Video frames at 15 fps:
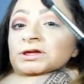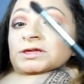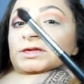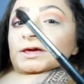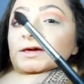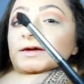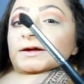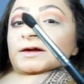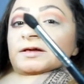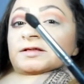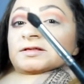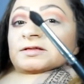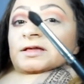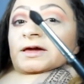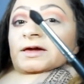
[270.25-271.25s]
and it
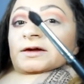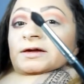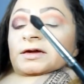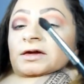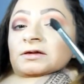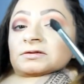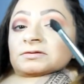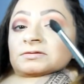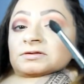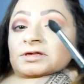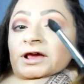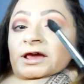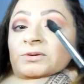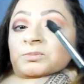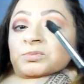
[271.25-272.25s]
is like
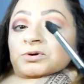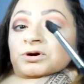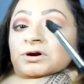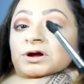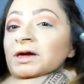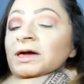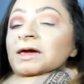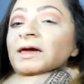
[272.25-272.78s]
tapered.